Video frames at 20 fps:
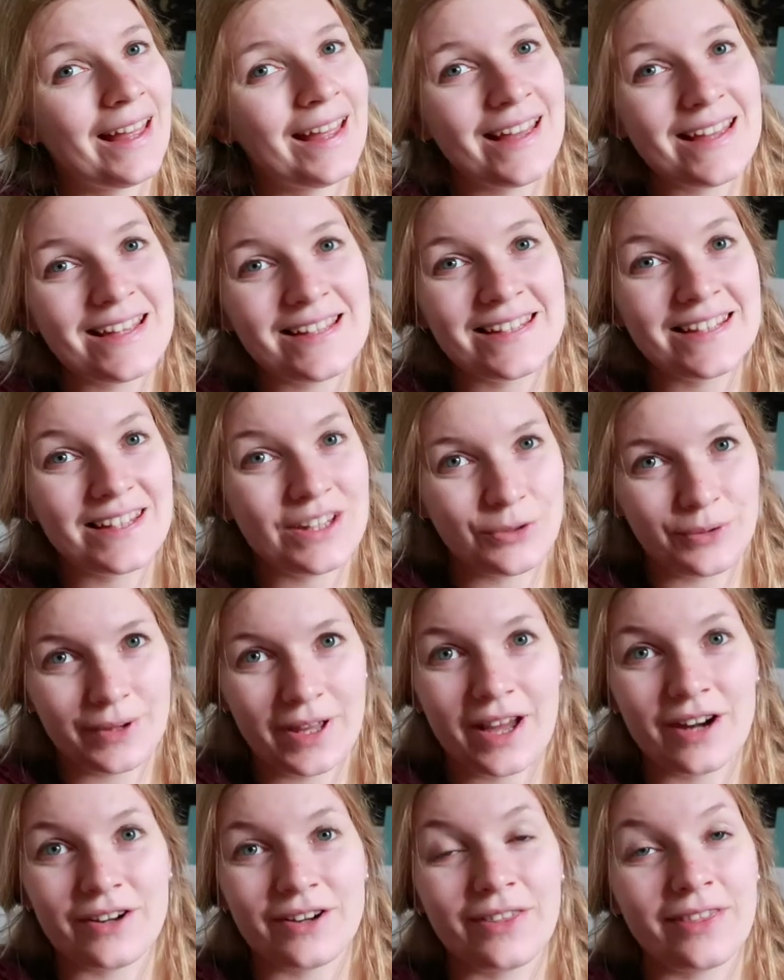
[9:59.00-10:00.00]
And here
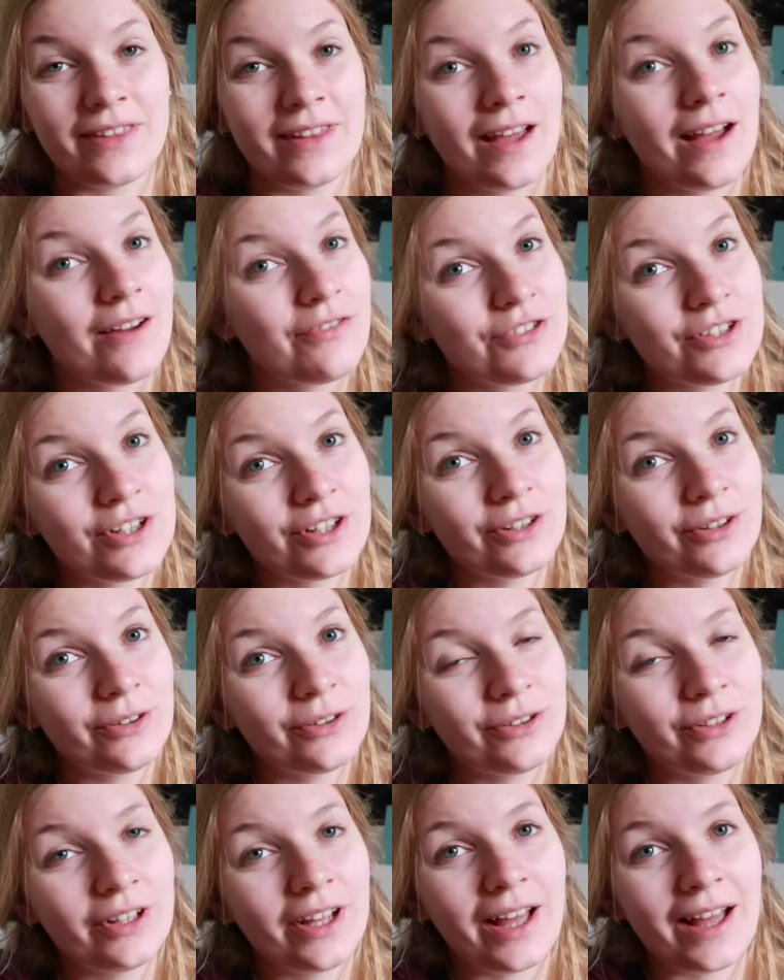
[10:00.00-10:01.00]
we are in the
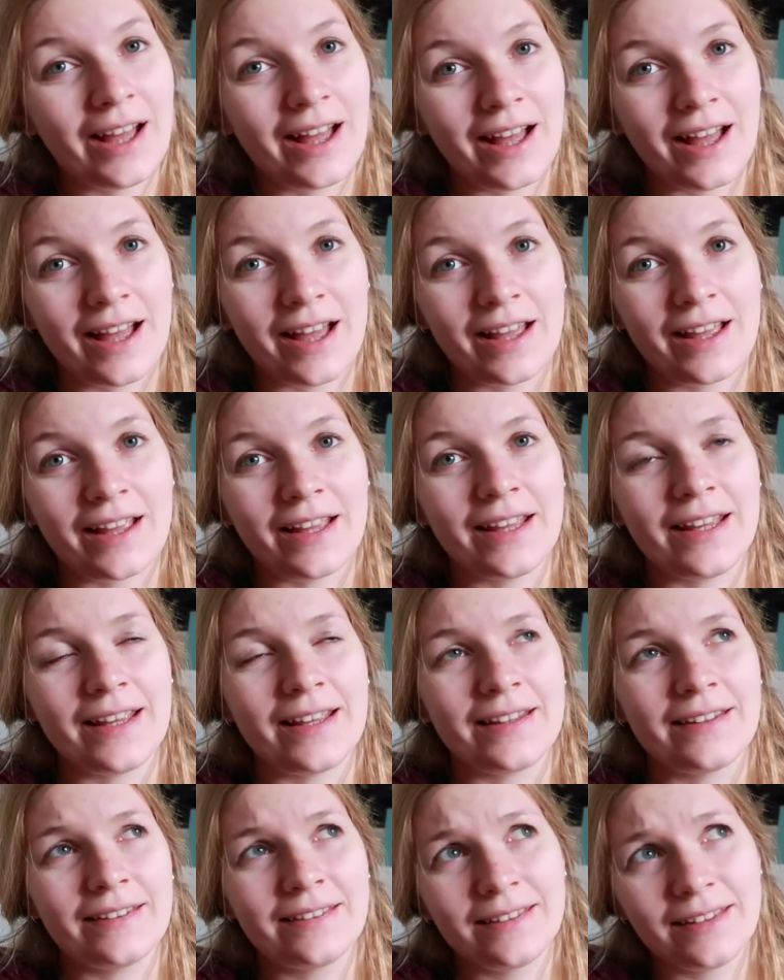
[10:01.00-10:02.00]
afternoon. I
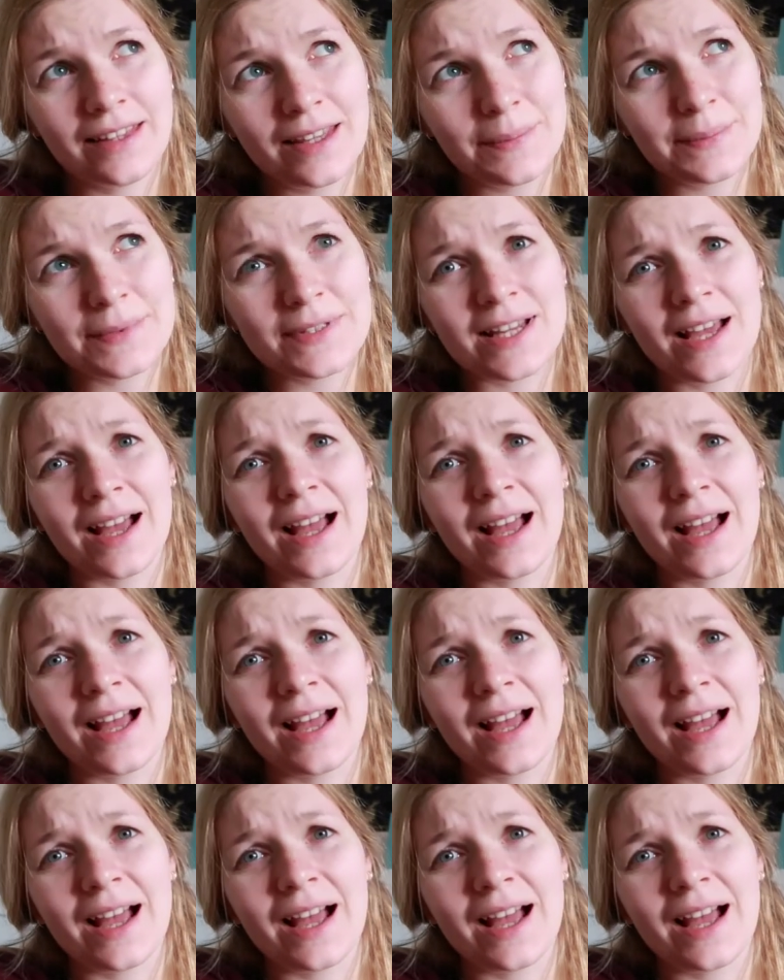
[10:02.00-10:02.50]
skipped.